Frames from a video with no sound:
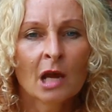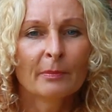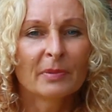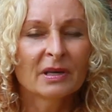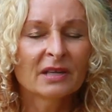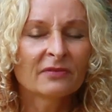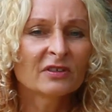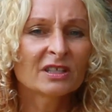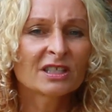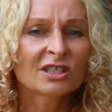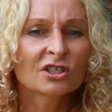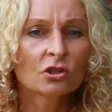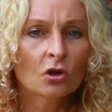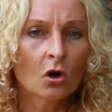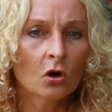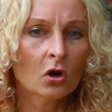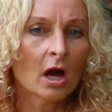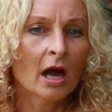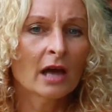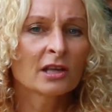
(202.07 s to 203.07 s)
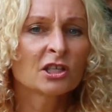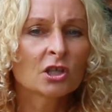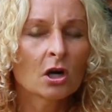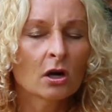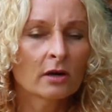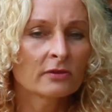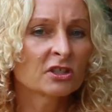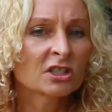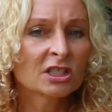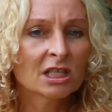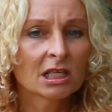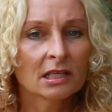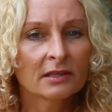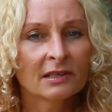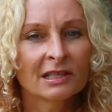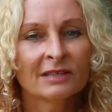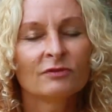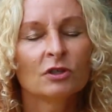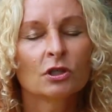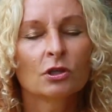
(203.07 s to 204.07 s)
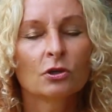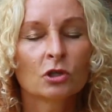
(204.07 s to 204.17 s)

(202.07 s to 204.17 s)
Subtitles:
but if it's not a diet that's going to give you